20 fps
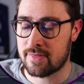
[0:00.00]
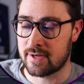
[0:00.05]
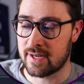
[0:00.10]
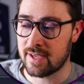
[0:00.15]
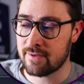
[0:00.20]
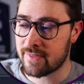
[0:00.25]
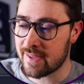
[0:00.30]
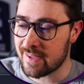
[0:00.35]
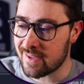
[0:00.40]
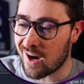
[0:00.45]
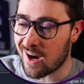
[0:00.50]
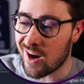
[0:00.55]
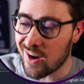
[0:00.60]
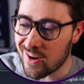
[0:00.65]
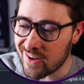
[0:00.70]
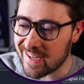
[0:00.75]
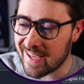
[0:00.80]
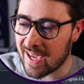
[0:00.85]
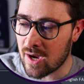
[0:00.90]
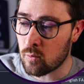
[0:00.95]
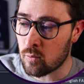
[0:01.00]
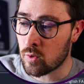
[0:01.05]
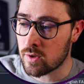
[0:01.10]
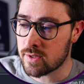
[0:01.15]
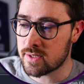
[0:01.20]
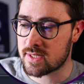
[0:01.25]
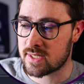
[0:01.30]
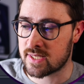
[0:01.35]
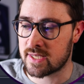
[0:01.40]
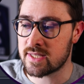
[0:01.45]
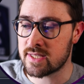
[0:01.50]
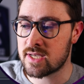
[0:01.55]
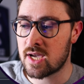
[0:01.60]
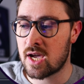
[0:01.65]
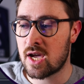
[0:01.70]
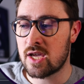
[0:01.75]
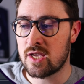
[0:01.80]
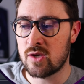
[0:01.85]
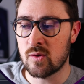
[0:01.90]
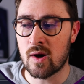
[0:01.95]
If they aren't yet wanted,
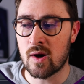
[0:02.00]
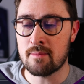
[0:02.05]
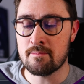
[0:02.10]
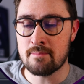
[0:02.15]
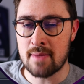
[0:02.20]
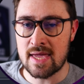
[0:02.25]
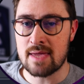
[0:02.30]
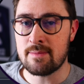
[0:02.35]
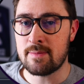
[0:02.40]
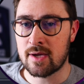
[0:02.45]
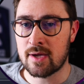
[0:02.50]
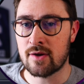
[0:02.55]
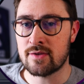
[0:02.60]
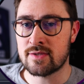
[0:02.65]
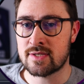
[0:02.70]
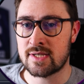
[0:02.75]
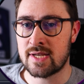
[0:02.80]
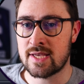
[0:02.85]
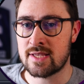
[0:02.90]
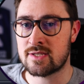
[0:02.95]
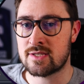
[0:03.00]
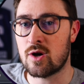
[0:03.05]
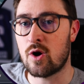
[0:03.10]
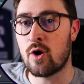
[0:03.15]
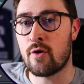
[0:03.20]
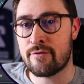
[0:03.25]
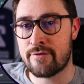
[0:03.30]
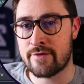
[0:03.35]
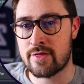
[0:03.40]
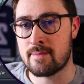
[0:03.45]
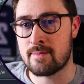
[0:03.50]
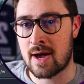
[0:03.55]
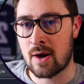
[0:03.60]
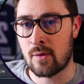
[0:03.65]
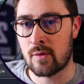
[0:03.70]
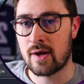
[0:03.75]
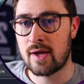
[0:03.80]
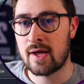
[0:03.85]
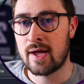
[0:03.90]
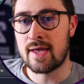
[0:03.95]
you are maybe going to need to offer them
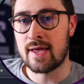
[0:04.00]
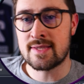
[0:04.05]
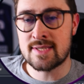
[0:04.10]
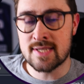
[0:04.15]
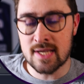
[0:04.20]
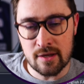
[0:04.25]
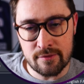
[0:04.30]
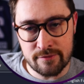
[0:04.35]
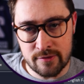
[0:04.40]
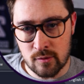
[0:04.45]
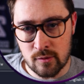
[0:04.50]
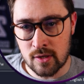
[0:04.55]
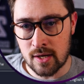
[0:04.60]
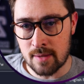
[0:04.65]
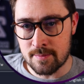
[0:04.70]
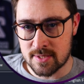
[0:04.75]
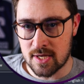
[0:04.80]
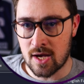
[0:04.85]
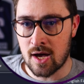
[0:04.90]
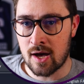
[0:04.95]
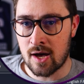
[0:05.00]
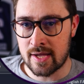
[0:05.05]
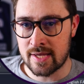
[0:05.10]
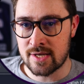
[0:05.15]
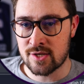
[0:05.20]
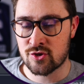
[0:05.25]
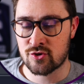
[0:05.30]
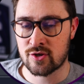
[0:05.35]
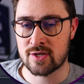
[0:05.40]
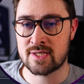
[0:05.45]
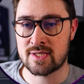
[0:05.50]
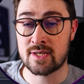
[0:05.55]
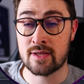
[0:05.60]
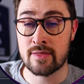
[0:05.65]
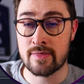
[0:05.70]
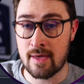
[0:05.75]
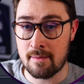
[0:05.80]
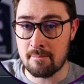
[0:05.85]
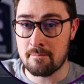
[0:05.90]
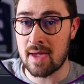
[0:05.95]
out until a few clubs are interested, and
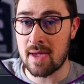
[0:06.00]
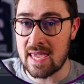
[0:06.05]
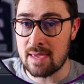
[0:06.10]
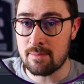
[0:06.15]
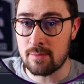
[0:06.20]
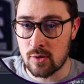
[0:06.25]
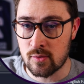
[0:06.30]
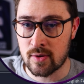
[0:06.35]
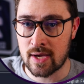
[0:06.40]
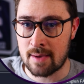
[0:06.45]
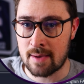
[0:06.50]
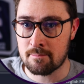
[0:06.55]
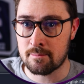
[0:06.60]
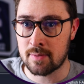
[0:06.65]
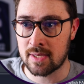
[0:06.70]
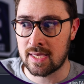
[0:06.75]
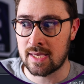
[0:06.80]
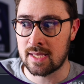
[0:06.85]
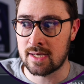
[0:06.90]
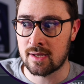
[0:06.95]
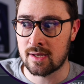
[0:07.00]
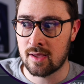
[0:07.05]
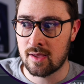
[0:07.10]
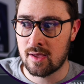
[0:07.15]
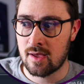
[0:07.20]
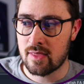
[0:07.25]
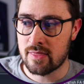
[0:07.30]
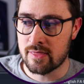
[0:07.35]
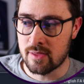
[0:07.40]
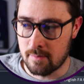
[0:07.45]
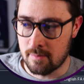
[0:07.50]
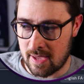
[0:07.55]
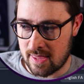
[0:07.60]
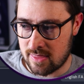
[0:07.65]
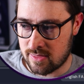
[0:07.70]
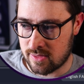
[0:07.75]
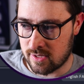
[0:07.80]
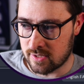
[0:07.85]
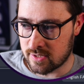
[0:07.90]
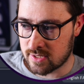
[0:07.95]
then maybe you can begin the
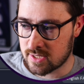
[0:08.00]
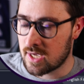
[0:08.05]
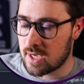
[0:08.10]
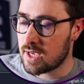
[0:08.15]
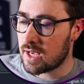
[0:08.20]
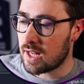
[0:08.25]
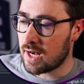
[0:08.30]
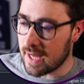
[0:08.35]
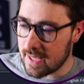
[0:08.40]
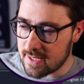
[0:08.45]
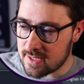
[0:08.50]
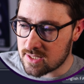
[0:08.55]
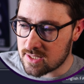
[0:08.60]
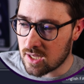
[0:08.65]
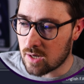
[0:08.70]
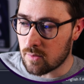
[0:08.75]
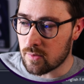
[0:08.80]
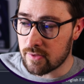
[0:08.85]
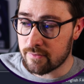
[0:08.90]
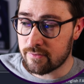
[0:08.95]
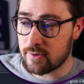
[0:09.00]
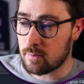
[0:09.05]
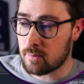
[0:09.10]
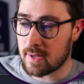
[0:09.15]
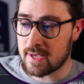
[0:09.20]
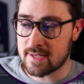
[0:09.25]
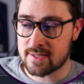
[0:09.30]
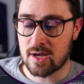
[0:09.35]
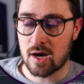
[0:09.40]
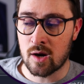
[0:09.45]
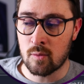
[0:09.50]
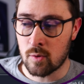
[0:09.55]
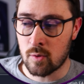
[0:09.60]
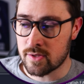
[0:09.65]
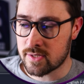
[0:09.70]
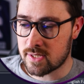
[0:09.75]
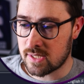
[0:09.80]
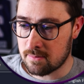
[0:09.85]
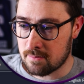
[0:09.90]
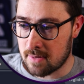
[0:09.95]
method. Let's start with a few players that are
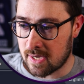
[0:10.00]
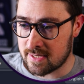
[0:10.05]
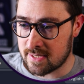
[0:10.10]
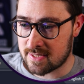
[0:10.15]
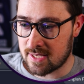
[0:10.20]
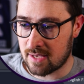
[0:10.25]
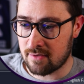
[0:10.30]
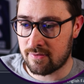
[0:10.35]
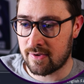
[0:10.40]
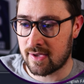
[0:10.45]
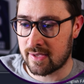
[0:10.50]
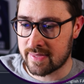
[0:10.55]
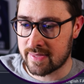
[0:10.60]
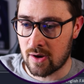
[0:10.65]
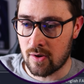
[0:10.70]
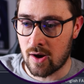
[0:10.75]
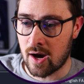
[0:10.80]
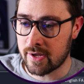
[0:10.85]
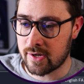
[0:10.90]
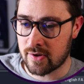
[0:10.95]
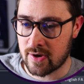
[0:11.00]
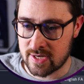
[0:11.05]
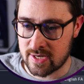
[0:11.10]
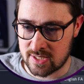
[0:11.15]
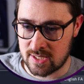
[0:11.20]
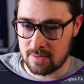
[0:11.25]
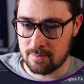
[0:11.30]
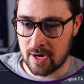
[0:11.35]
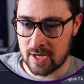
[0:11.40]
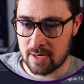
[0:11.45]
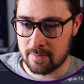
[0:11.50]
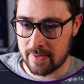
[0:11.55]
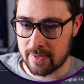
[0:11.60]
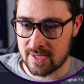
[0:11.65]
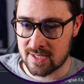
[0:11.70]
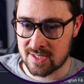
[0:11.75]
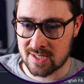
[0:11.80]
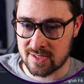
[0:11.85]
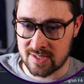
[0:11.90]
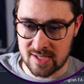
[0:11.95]
wanted in my save here. Now, I don't actually mind about this
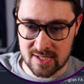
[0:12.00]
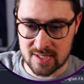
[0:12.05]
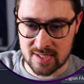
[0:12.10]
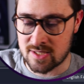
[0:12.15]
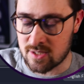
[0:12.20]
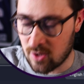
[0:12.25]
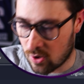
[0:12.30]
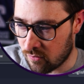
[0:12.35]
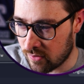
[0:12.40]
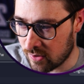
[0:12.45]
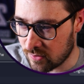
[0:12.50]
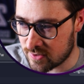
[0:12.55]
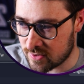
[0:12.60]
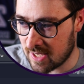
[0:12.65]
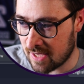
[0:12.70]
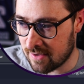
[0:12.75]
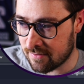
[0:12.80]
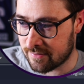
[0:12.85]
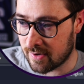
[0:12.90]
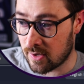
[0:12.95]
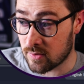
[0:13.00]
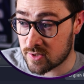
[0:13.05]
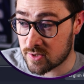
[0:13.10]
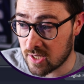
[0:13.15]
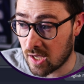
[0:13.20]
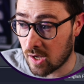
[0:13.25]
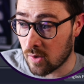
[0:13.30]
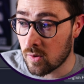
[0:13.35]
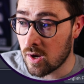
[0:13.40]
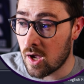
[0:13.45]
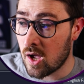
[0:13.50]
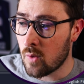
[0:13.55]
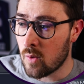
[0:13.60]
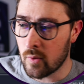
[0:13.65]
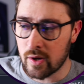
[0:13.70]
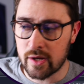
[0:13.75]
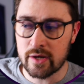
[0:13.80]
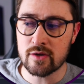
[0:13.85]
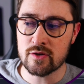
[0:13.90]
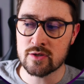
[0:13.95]
because this isn't a real save file. So we're
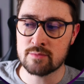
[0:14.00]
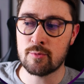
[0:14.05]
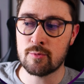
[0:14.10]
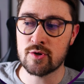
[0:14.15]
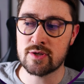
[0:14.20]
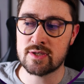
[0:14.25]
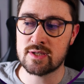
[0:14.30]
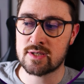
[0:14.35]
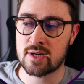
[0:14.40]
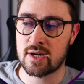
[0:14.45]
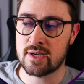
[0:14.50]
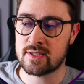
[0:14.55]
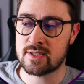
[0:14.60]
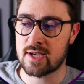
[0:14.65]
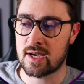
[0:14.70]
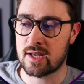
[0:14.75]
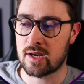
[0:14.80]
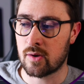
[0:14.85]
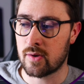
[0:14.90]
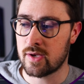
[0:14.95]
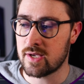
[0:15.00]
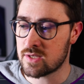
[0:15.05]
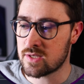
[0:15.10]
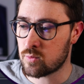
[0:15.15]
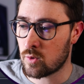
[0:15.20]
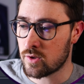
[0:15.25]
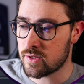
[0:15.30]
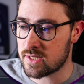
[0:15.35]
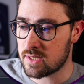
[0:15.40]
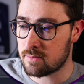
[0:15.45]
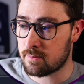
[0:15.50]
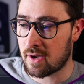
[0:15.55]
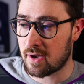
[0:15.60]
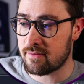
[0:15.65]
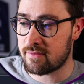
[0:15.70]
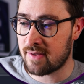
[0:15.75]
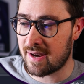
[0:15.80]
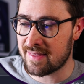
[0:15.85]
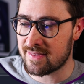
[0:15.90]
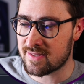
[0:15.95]
going to use Moises Caicedo. He is wanted by
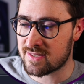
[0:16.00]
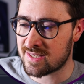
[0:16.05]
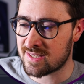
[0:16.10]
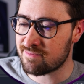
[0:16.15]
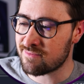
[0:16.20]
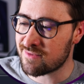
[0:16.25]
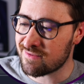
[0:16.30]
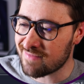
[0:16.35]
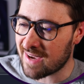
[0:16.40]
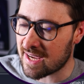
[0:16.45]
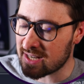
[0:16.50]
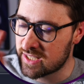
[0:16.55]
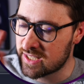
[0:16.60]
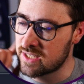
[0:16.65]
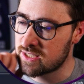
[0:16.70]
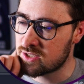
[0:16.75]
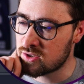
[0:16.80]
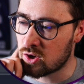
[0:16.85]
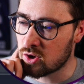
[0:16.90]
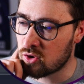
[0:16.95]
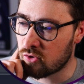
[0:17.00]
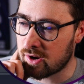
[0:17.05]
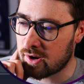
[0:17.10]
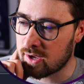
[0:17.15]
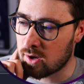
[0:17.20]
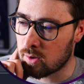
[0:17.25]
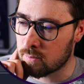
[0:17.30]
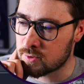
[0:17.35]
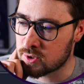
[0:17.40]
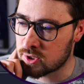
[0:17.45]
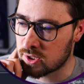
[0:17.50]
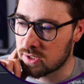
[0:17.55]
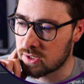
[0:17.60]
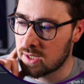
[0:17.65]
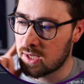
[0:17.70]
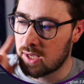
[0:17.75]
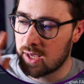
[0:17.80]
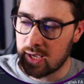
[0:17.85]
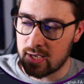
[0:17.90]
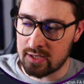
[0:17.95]
Valencia. Actually, it's not a great option.
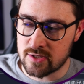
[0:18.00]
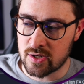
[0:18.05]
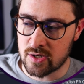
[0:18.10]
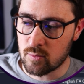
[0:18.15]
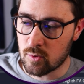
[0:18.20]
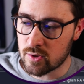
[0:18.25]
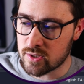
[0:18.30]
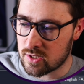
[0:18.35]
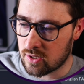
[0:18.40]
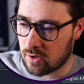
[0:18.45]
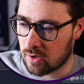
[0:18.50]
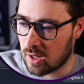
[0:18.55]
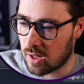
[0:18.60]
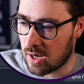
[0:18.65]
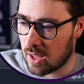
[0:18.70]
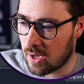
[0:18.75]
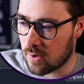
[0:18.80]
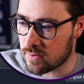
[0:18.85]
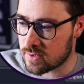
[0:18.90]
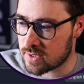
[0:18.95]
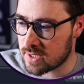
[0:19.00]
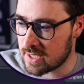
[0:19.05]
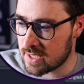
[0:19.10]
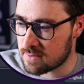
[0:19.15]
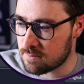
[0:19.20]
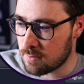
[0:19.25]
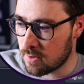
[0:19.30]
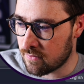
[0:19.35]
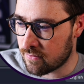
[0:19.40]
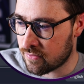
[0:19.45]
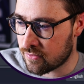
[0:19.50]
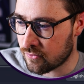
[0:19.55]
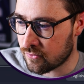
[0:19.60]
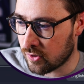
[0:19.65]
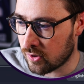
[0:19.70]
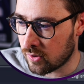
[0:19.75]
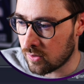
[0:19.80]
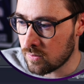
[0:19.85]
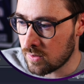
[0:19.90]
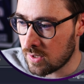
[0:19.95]
He's only wanted on a loan. So let's move
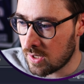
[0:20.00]
through.